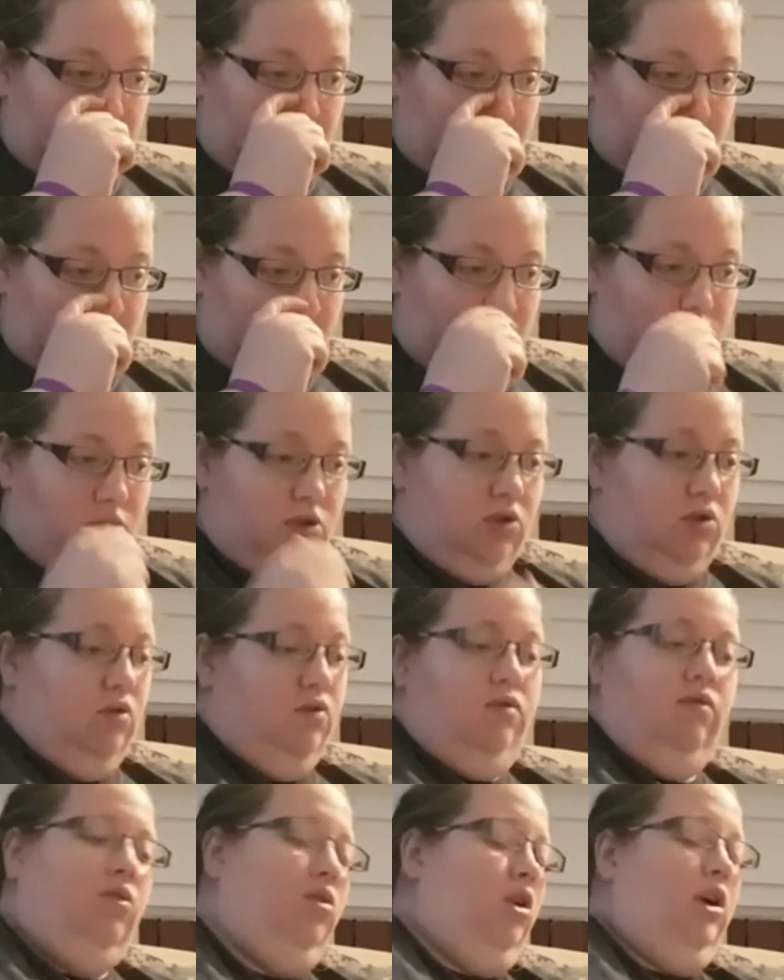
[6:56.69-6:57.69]

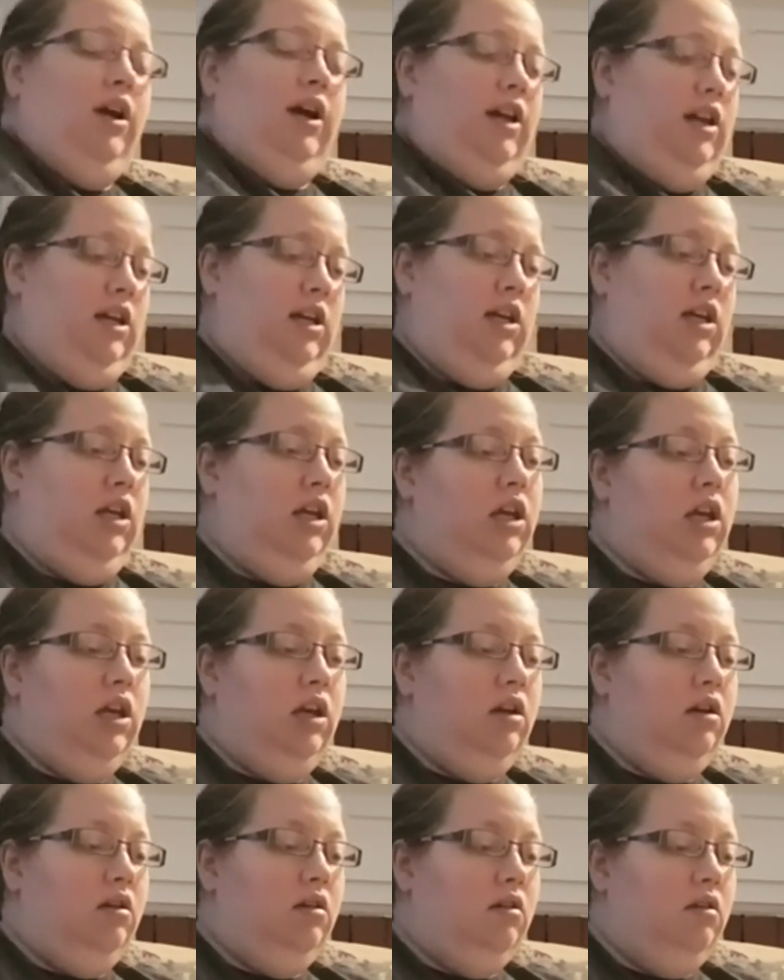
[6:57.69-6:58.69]
So for an
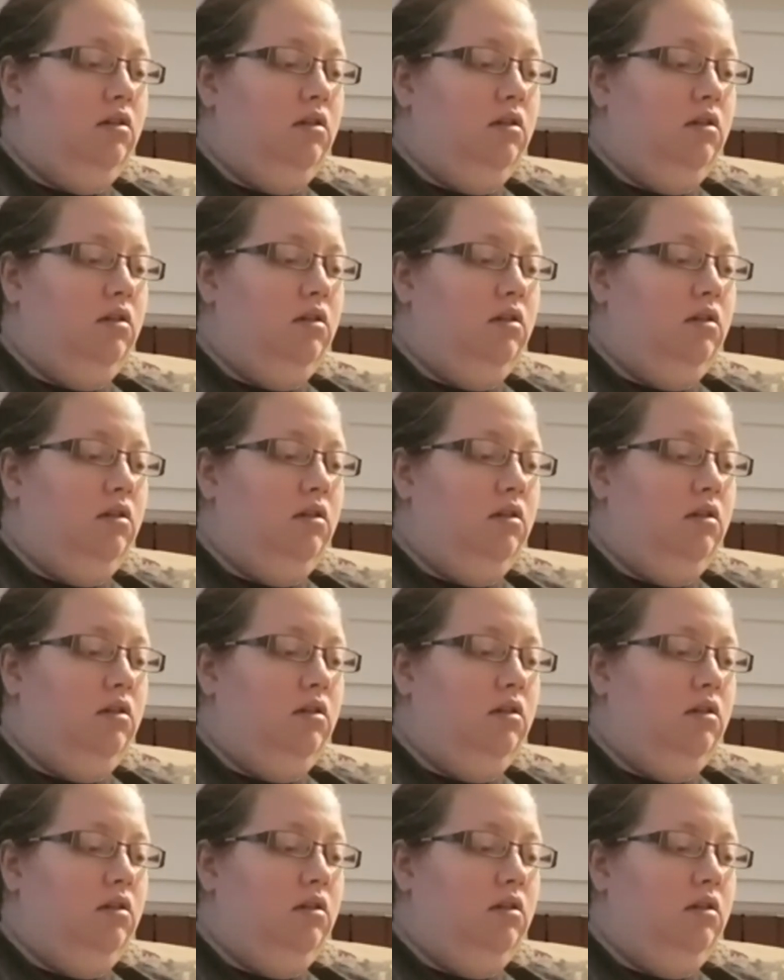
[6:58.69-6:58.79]
E,